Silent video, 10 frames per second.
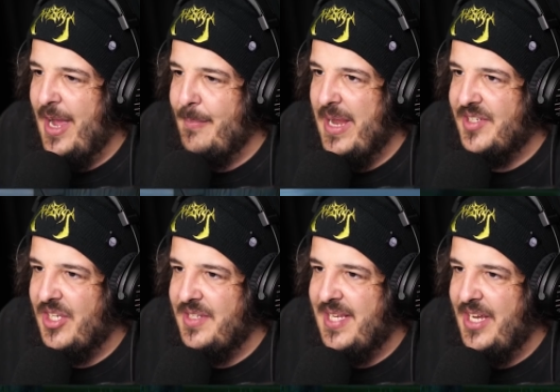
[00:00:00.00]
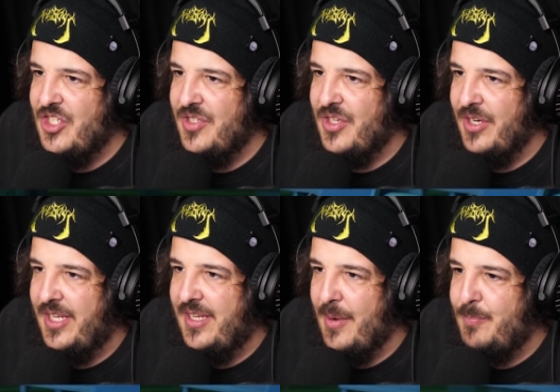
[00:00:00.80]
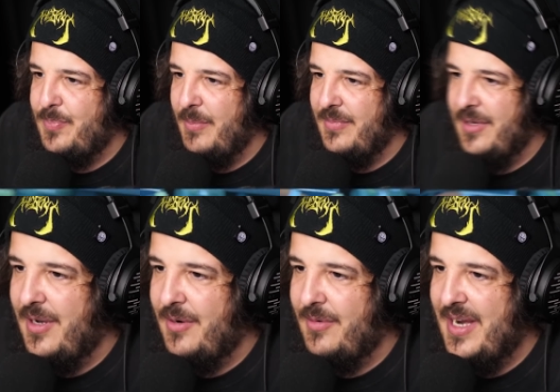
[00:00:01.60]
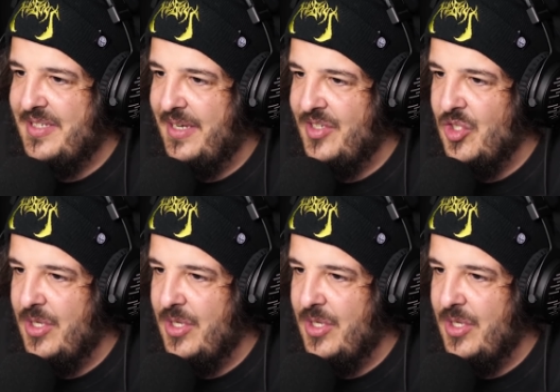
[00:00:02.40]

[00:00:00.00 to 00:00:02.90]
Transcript: our Mexican teacher's gonna uh, uh harass us.